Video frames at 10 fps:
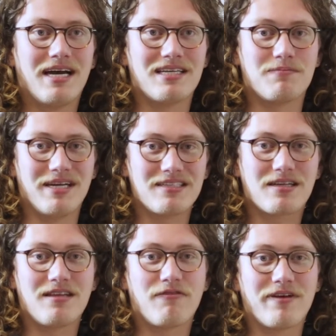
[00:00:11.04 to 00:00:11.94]
And it
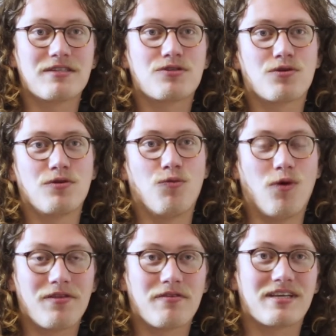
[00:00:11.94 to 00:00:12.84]
basically thinks through
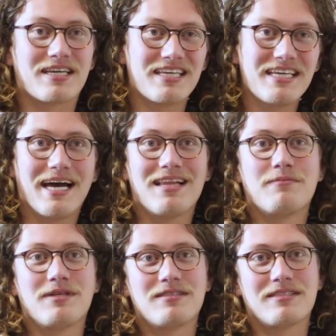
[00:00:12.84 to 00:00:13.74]
one of the key
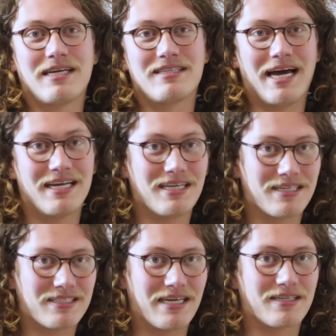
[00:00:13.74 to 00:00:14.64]
elements that any
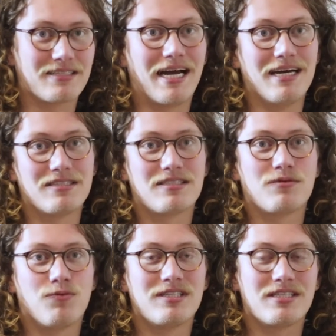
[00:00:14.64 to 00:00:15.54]
aesthetics
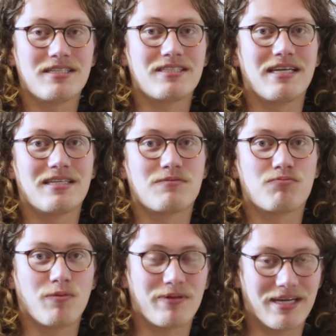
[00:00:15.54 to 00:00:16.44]
has, which is that
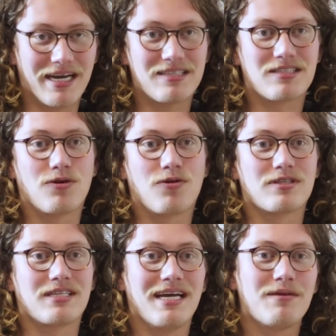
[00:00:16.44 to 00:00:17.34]
it propagates or
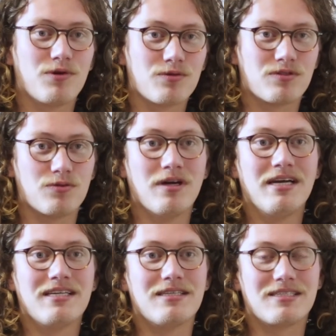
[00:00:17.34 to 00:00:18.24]
is able to
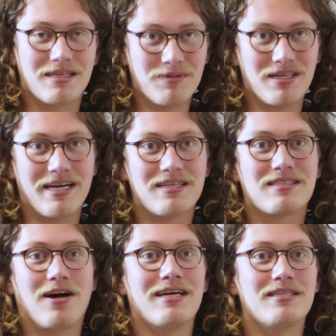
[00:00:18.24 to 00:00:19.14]

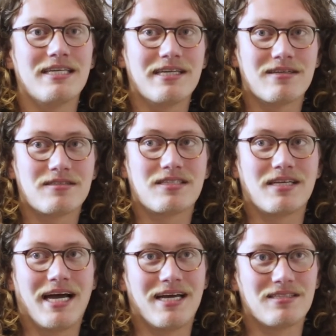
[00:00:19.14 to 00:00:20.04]
disseminate ideas
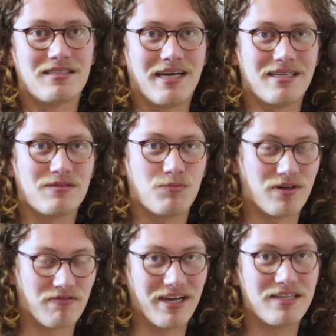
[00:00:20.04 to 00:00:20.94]
and
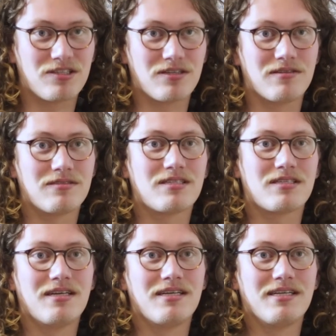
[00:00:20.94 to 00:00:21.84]
motivations